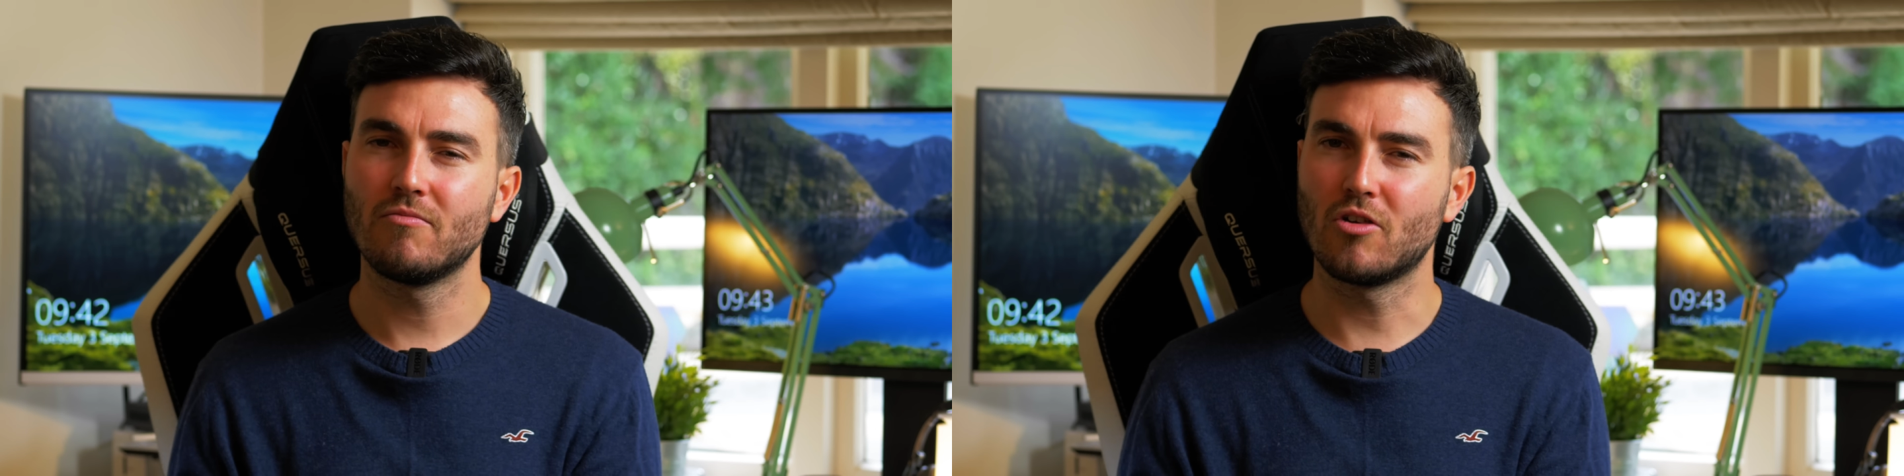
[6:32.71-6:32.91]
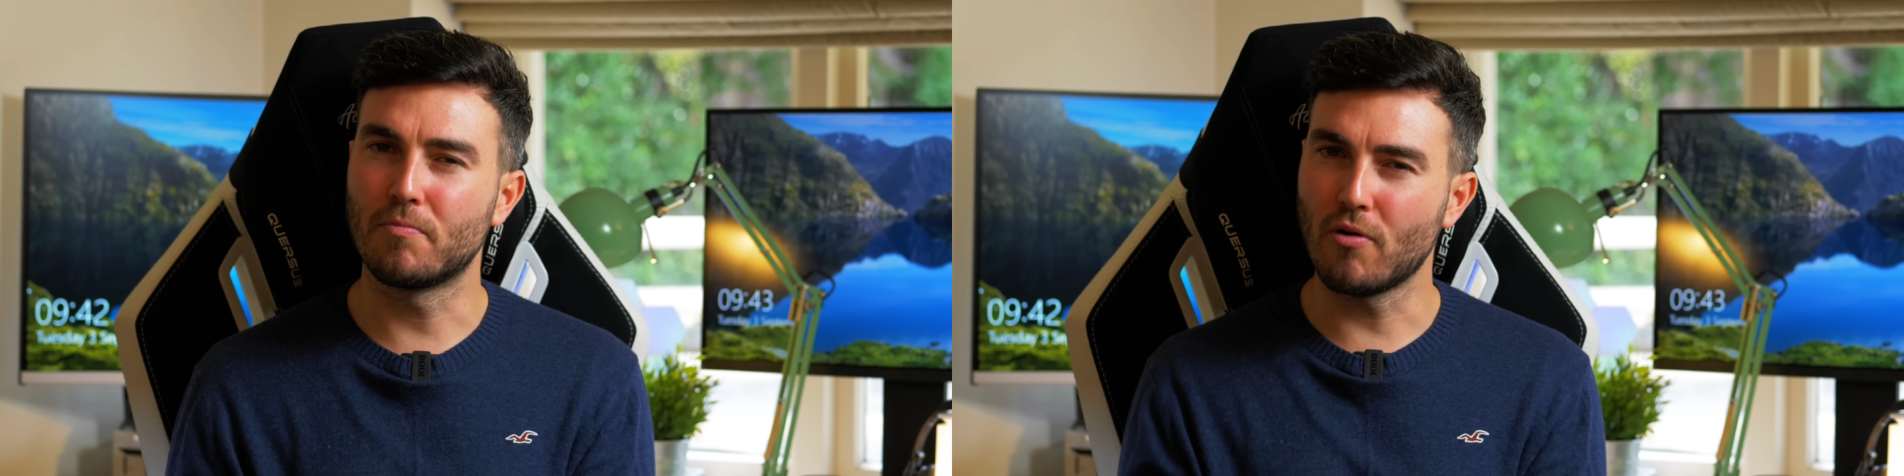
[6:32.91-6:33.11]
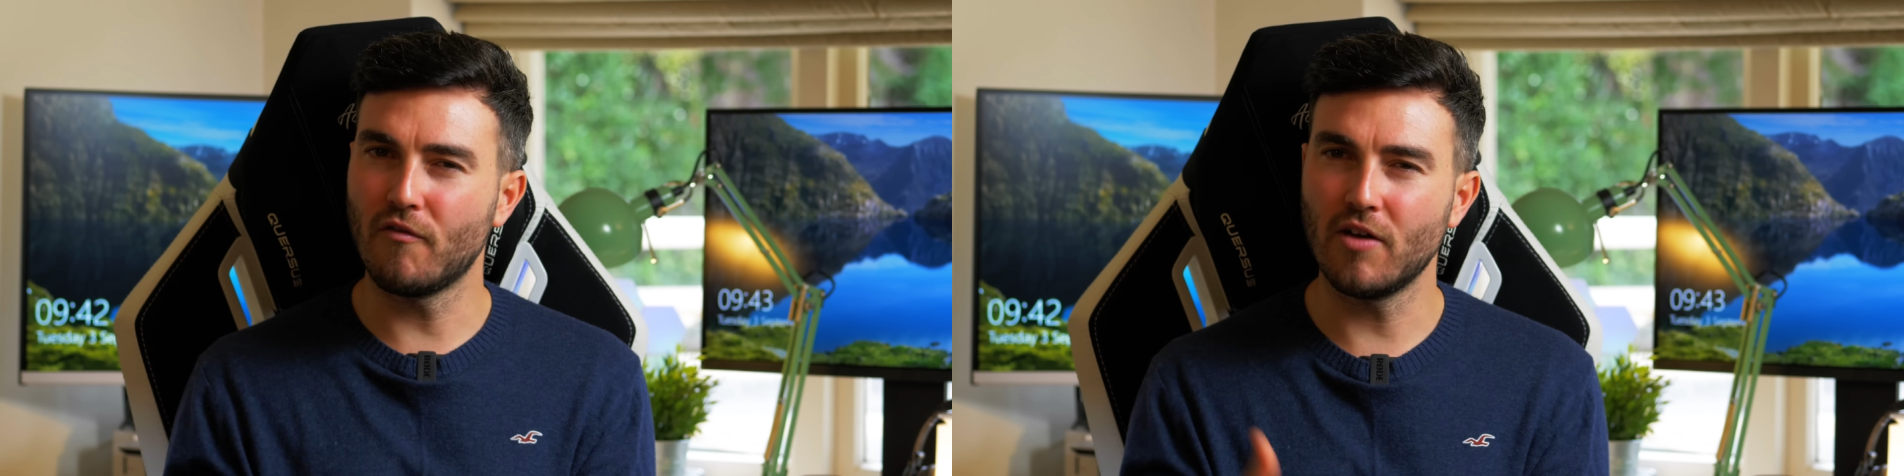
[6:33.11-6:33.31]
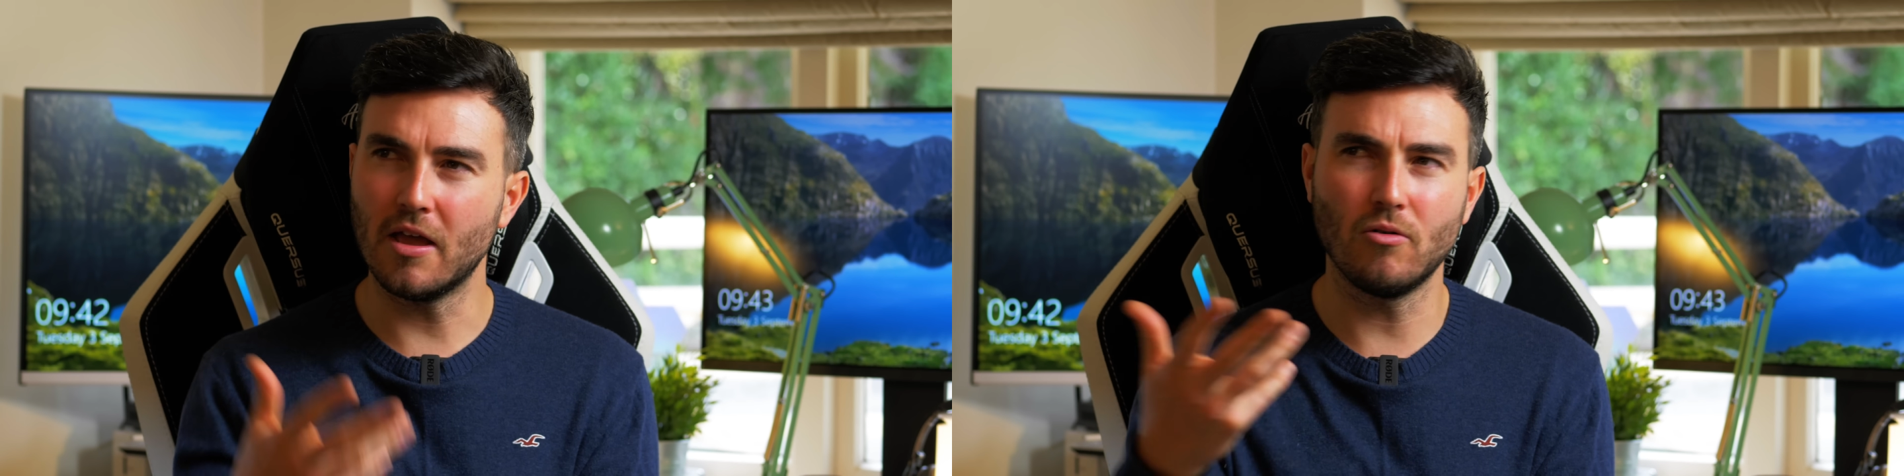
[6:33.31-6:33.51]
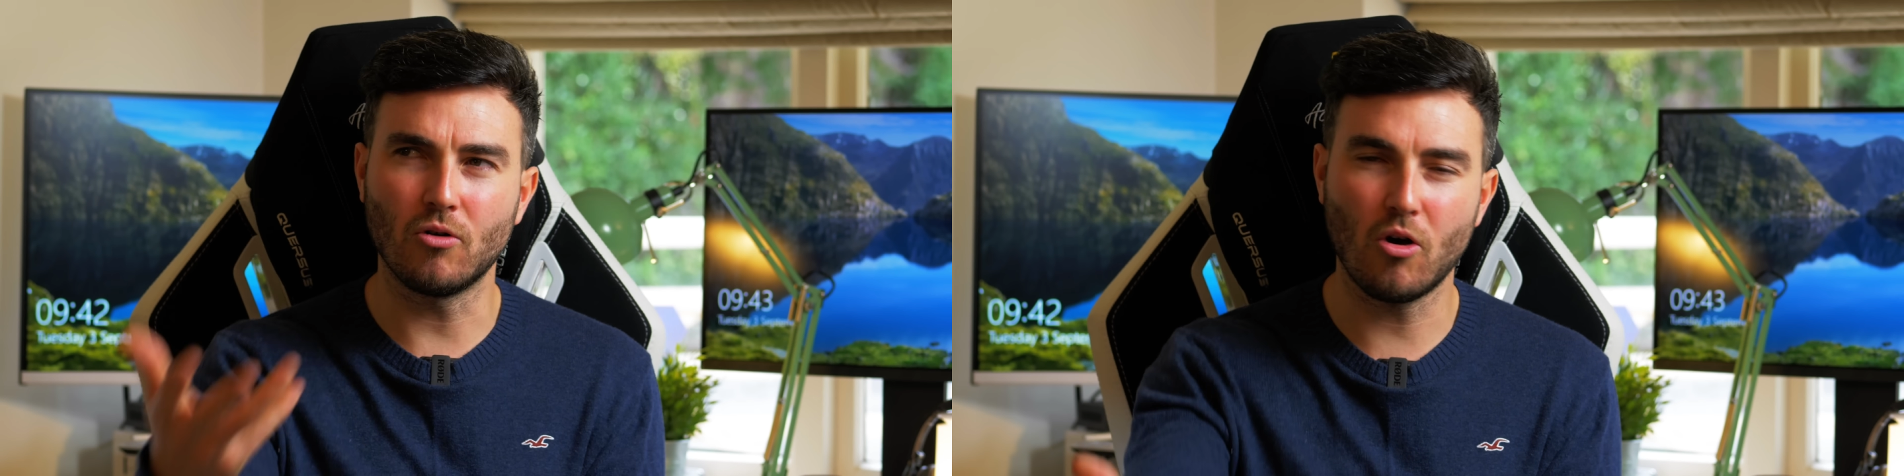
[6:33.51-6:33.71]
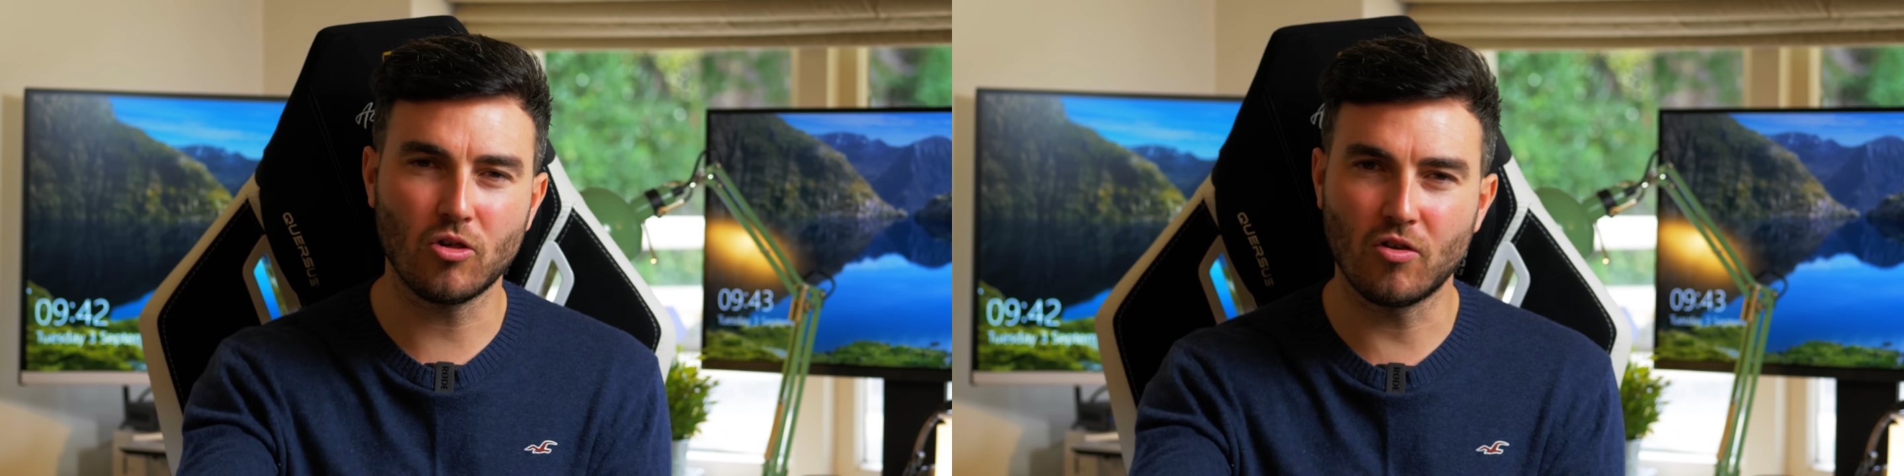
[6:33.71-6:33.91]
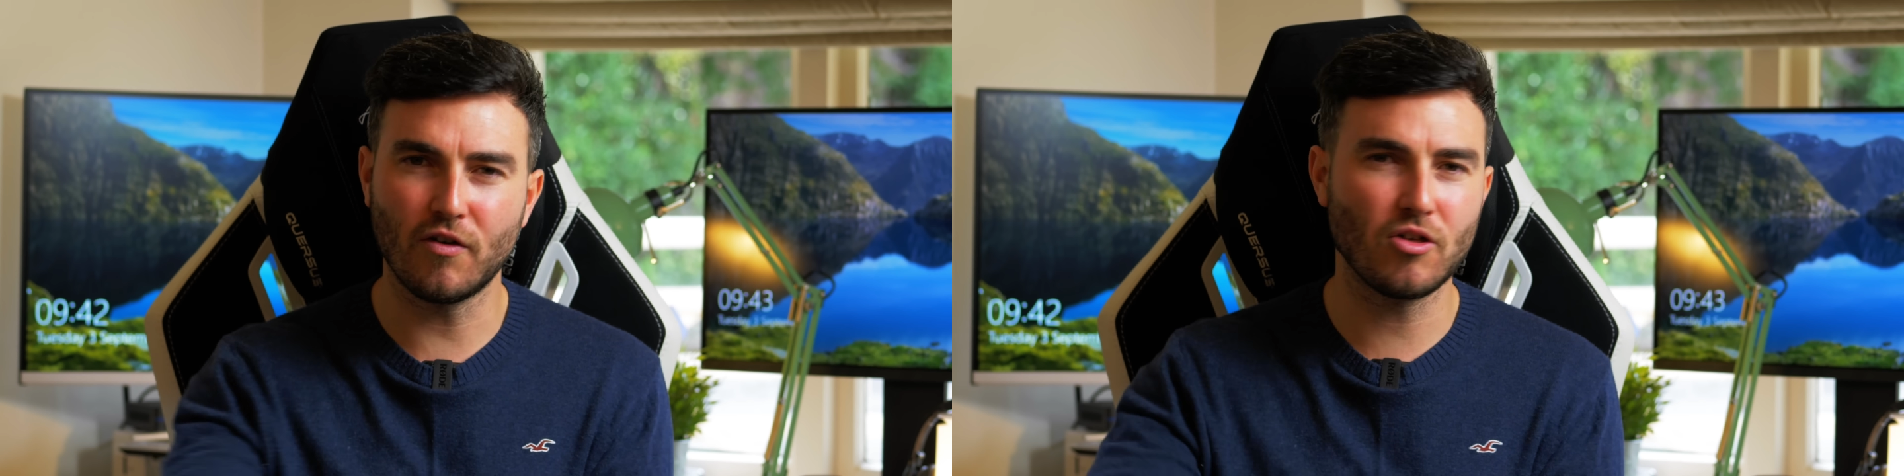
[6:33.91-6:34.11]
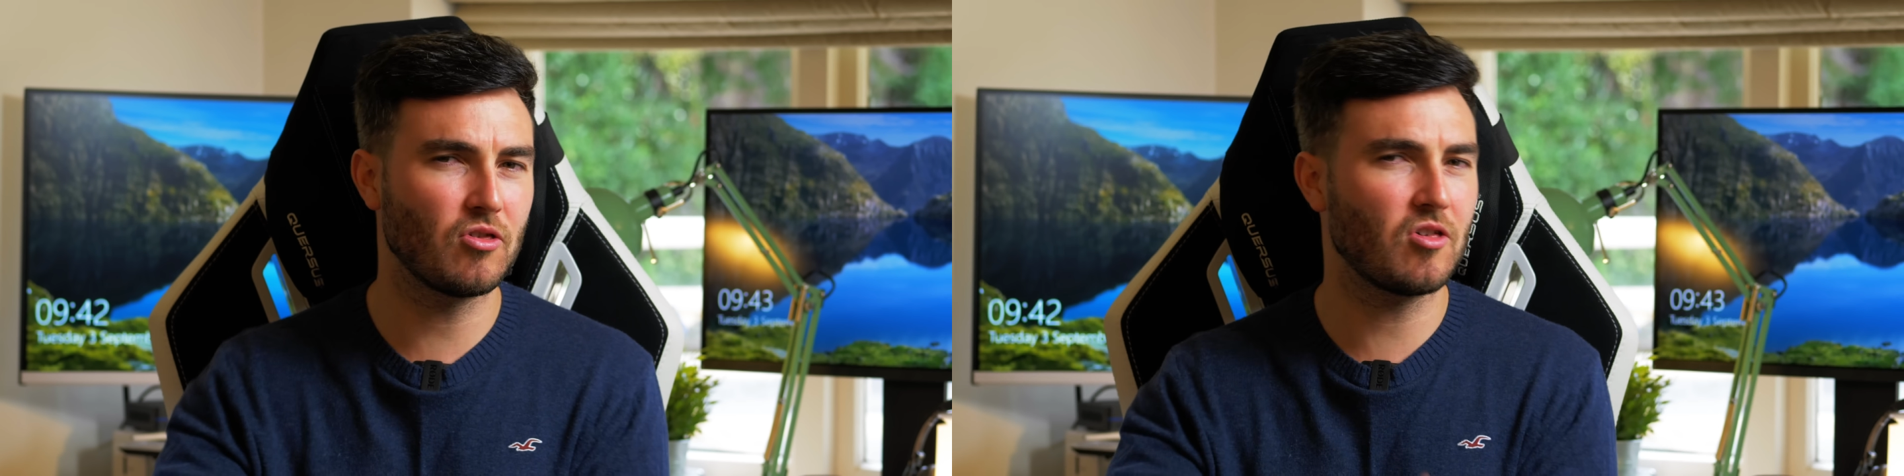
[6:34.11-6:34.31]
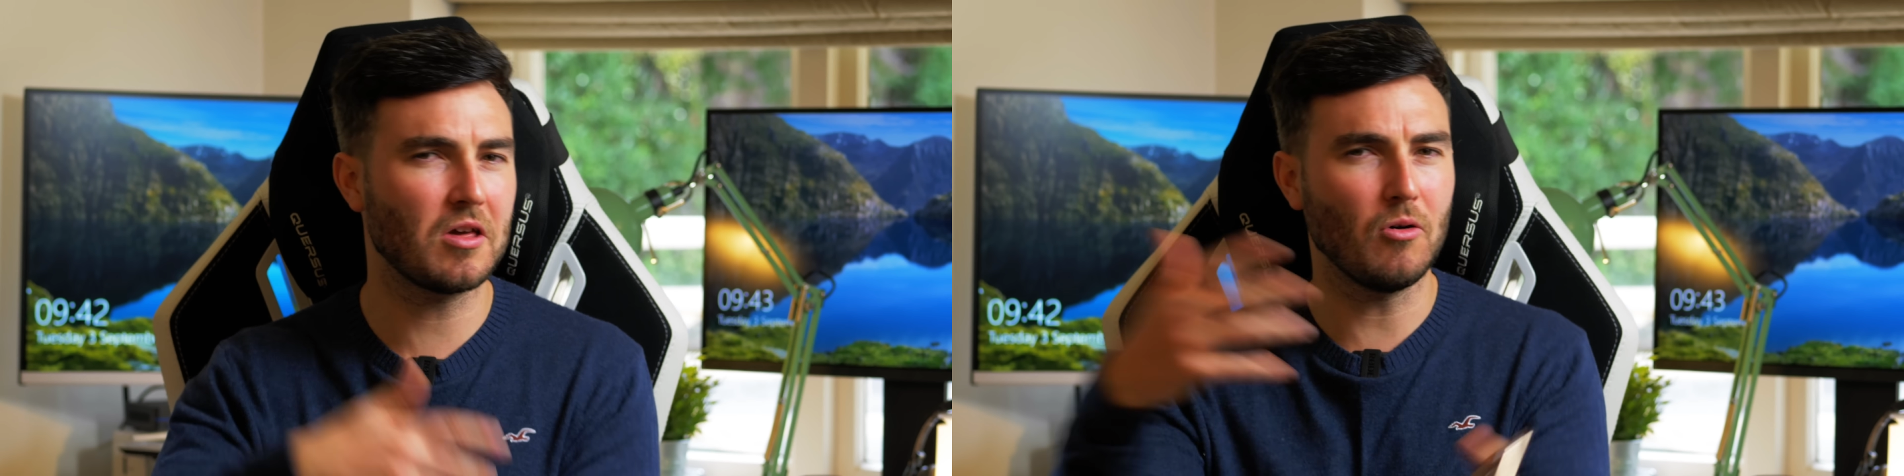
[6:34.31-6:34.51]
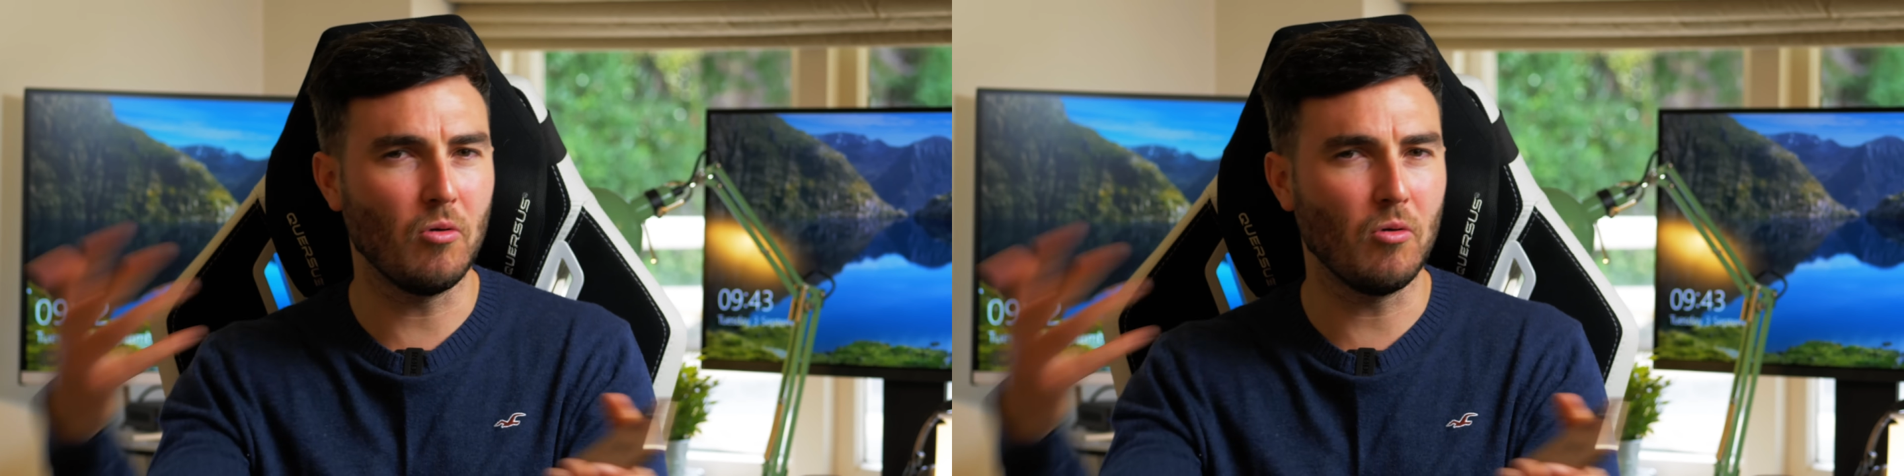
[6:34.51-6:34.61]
to profit or cost efficiency